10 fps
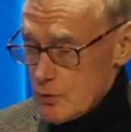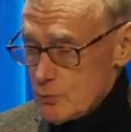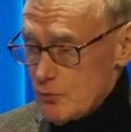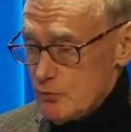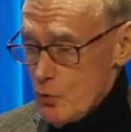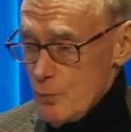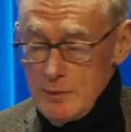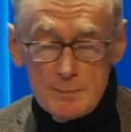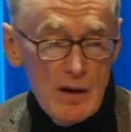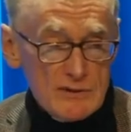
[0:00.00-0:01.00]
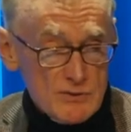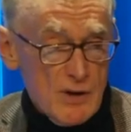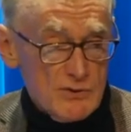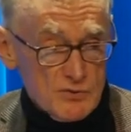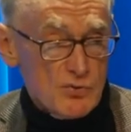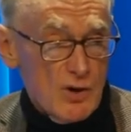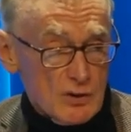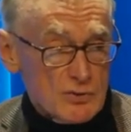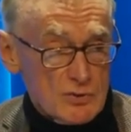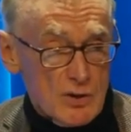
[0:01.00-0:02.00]
reform in bite-sized
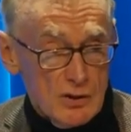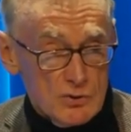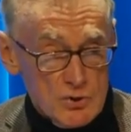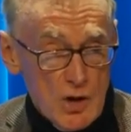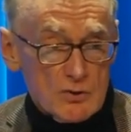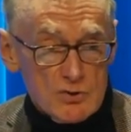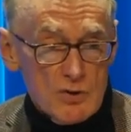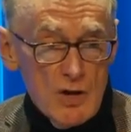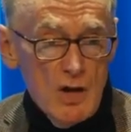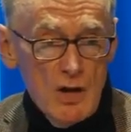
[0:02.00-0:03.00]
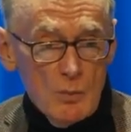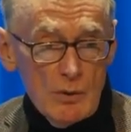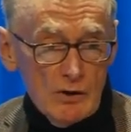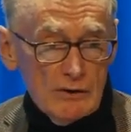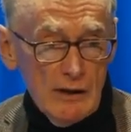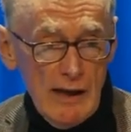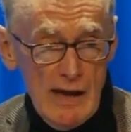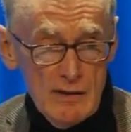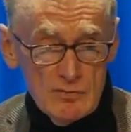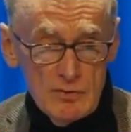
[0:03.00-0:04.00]
uh, chunks. We're not going to
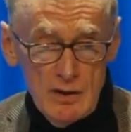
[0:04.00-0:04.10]
have